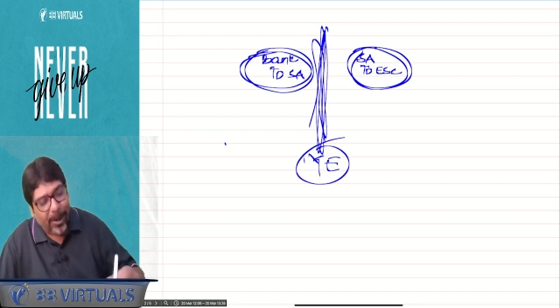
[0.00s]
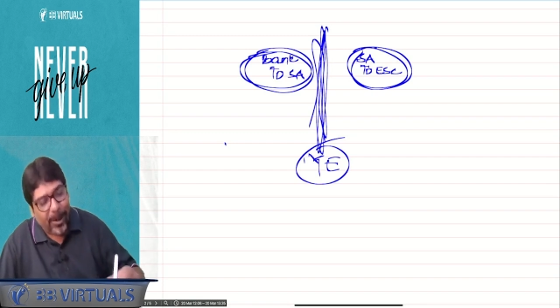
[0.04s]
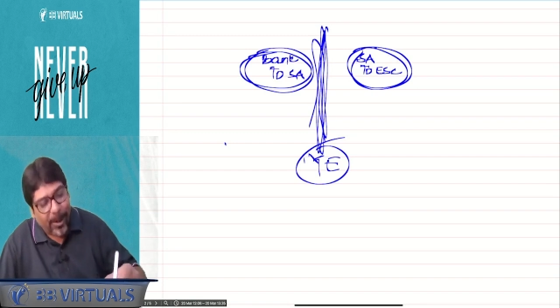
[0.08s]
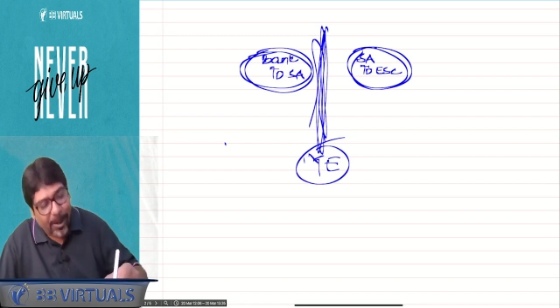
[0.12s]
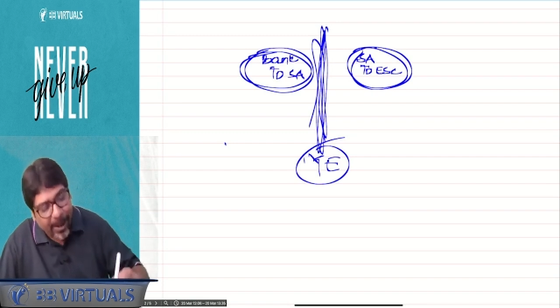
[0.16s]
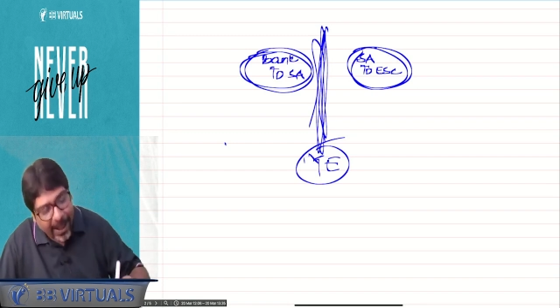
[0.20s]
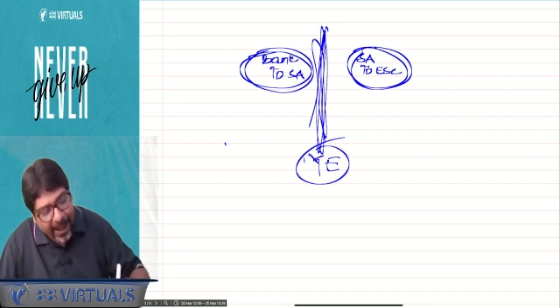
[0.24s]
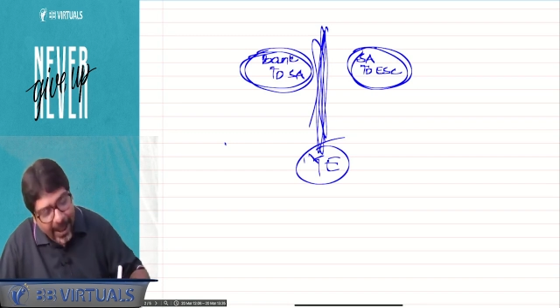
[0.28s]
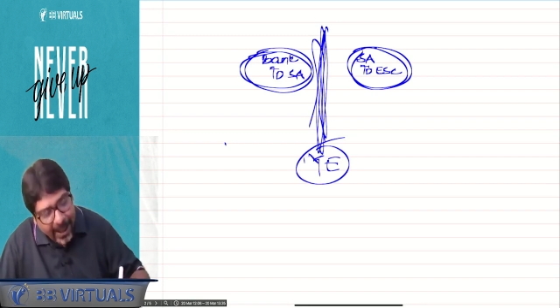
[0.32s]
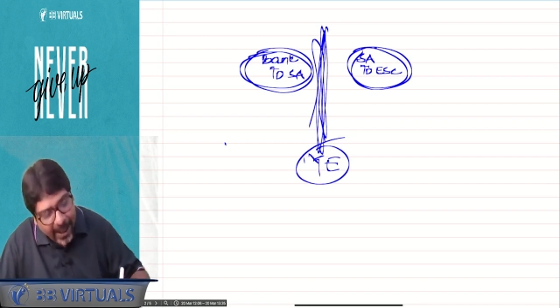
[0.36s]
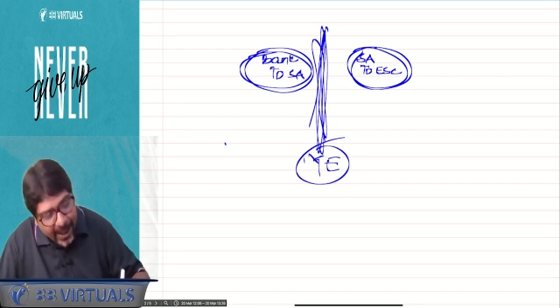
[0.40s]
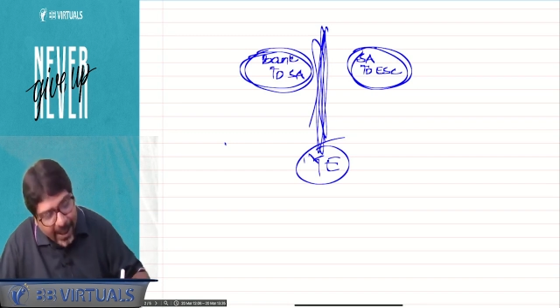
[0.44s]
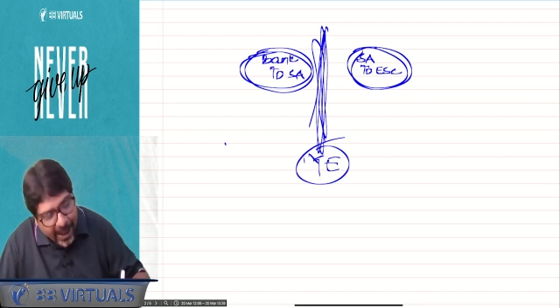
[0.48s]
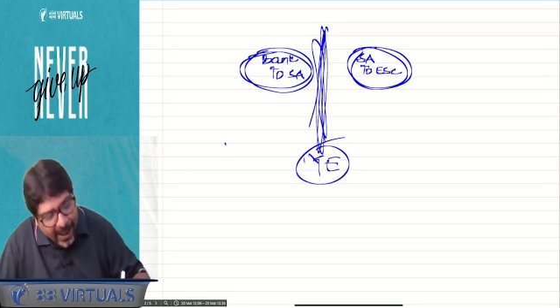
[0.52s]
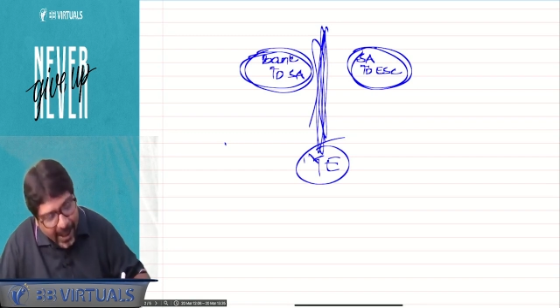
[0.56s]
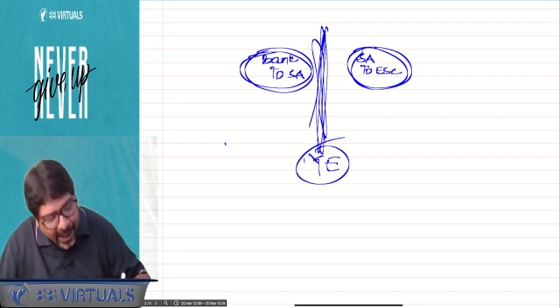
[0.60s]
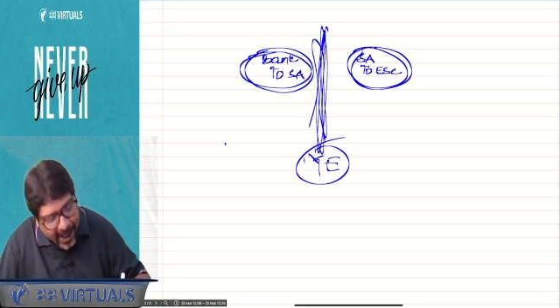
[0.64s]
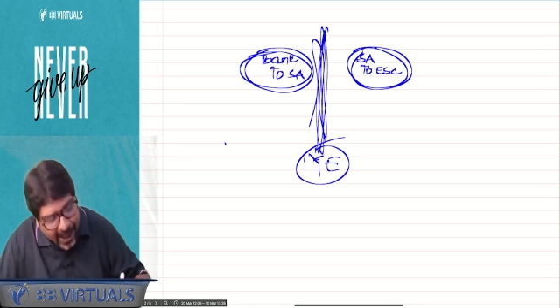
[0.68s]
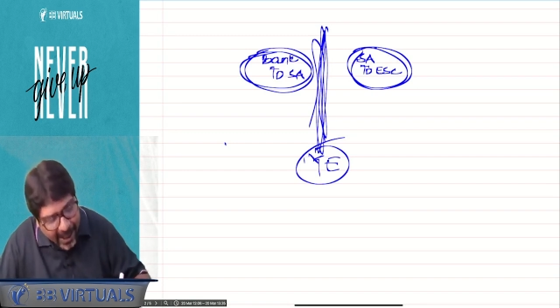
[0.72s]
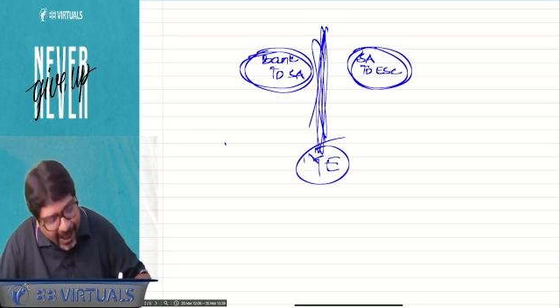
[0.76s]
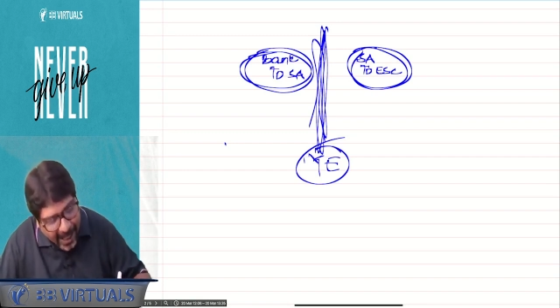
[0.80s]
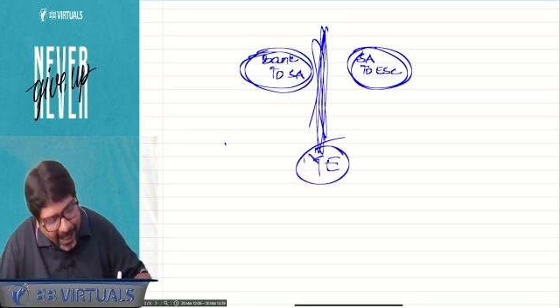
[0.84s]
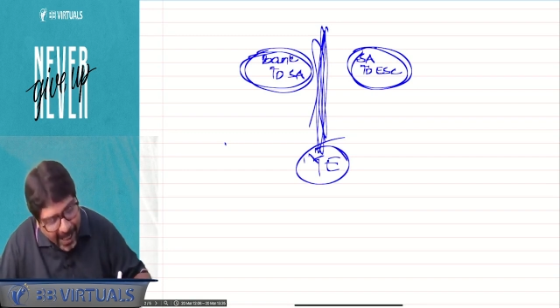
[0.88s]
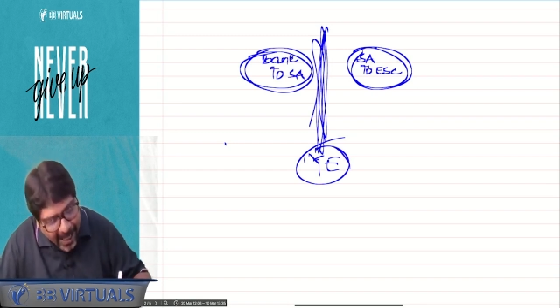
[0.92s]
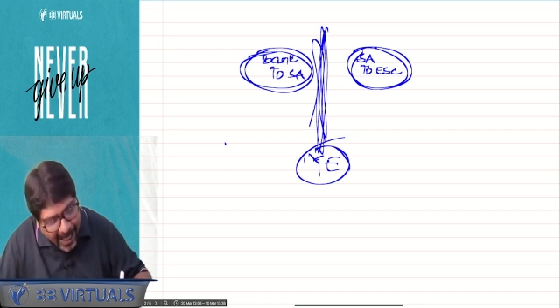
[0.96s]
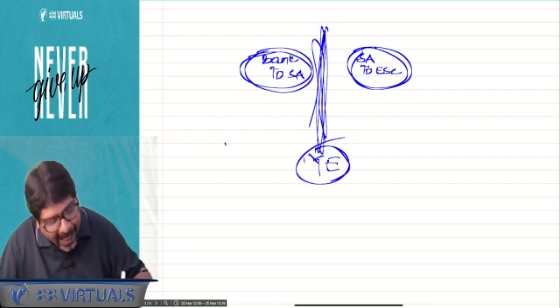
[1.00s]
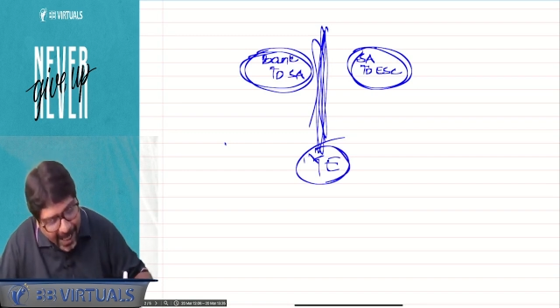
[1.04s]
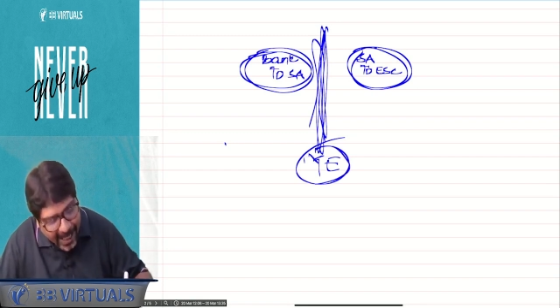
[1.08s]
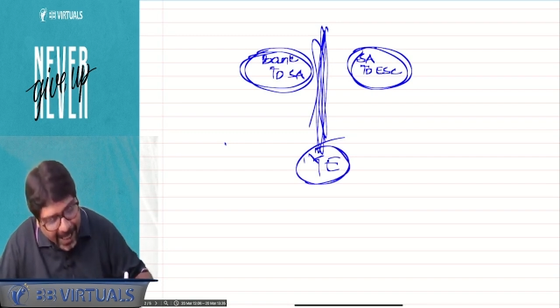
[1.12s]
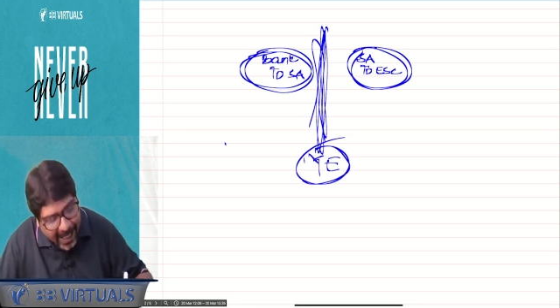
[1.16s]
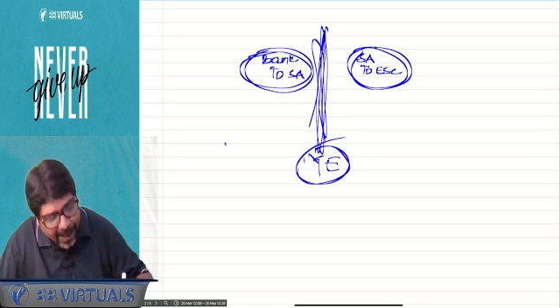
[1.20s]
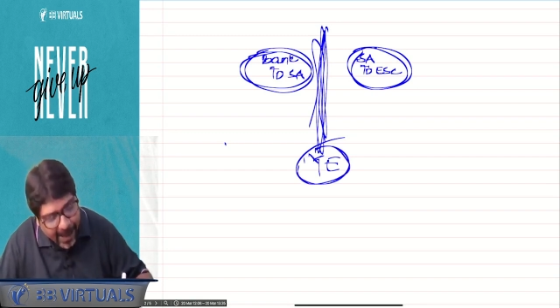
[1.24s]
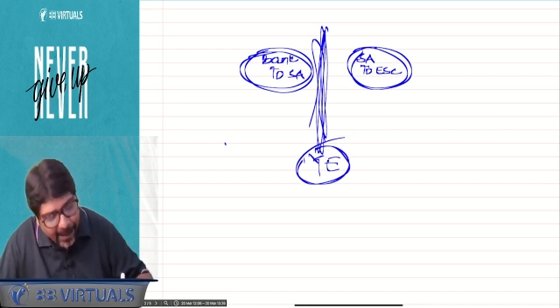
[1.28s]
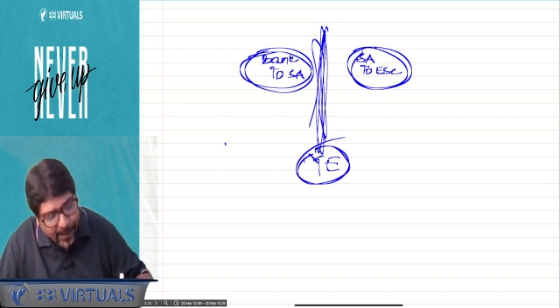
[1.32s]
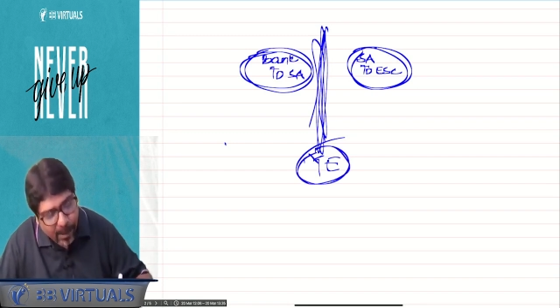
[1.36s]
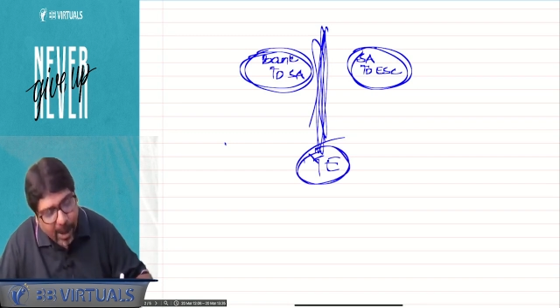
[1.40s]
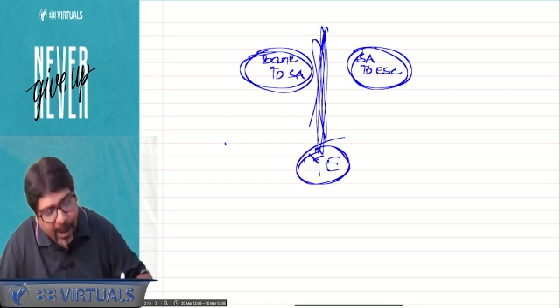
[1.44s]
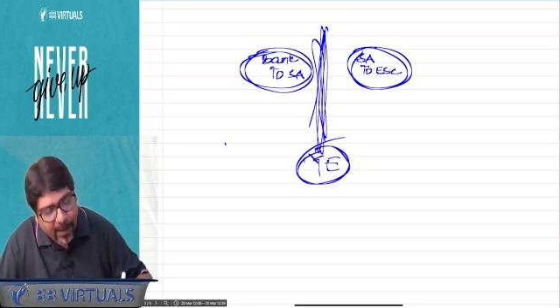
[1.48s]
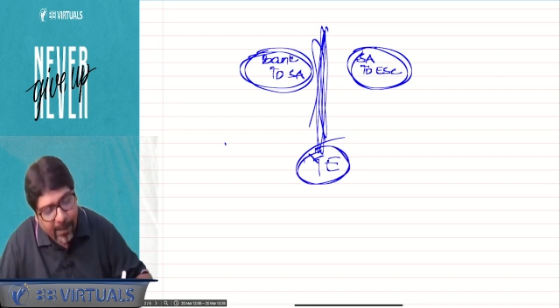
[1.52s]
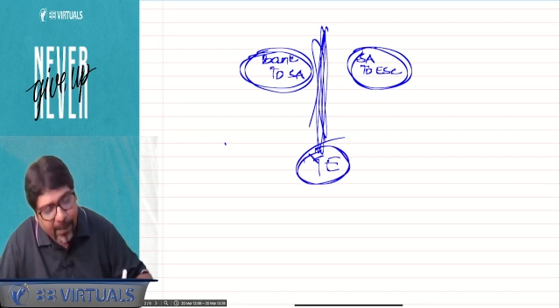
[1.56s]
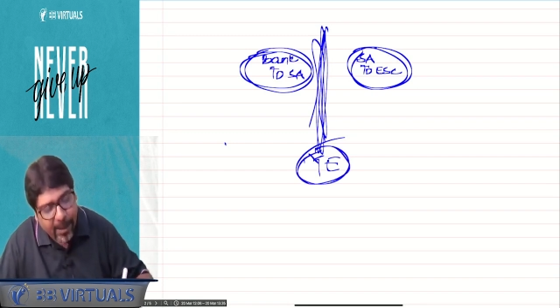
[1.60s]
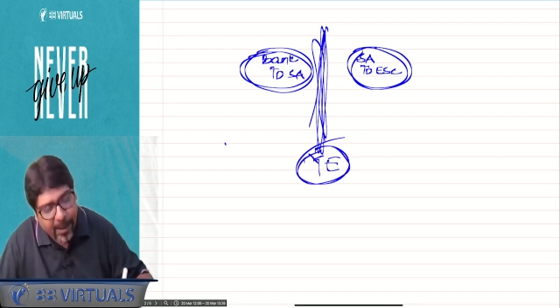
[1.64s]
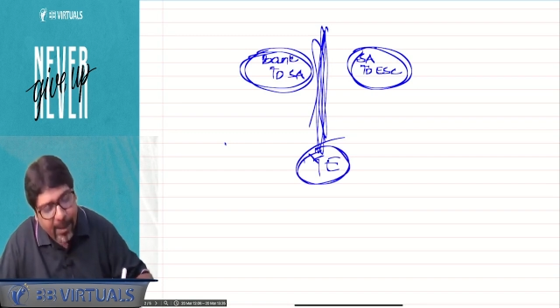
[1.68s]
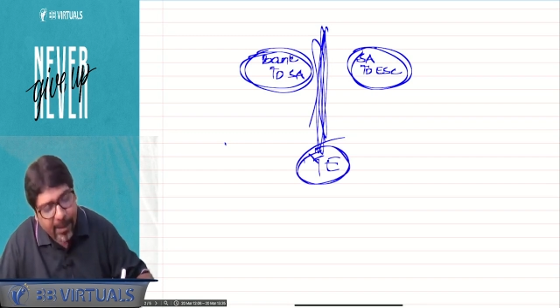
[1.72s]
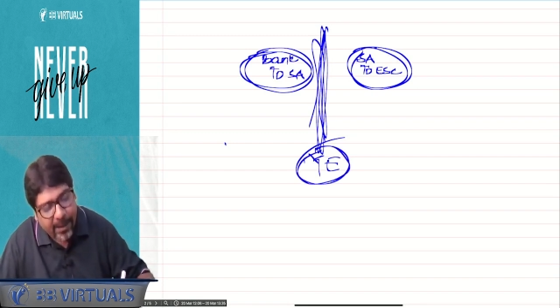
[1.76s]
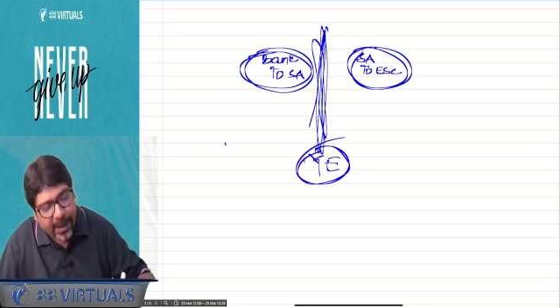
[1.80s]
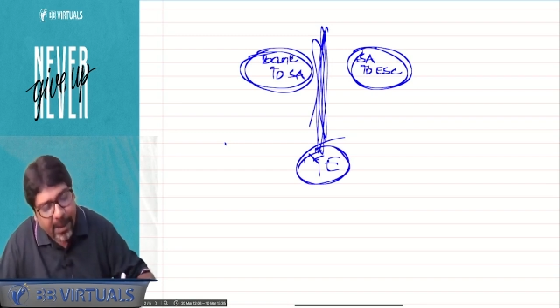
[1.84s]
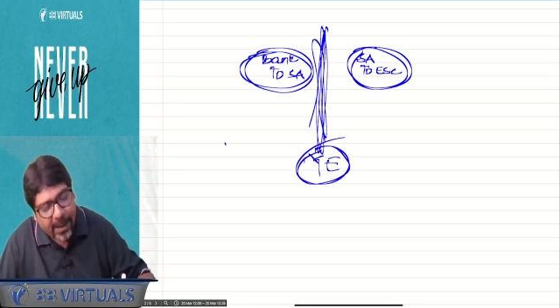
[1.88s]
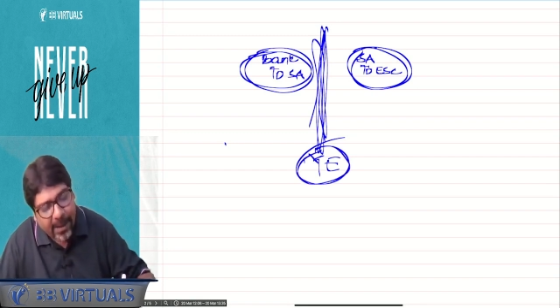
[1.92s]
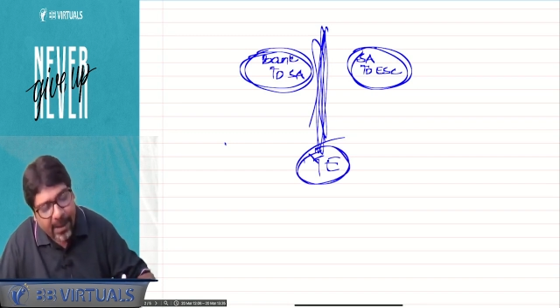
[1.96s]
So in year end, what
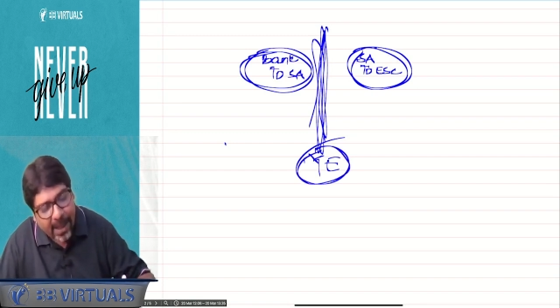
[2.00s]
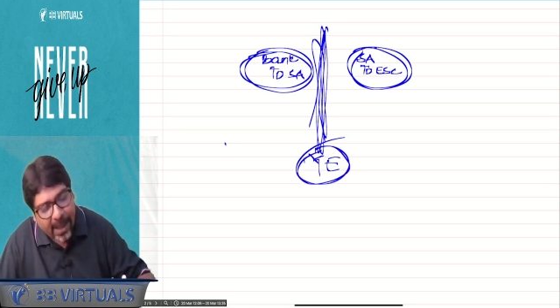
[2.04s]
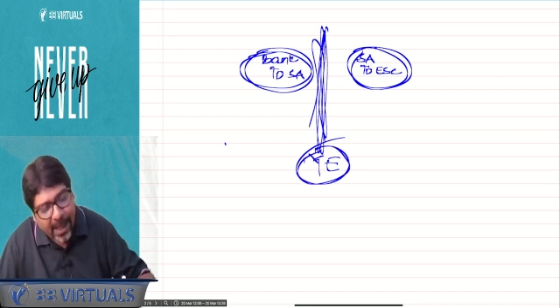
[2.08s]
will you say?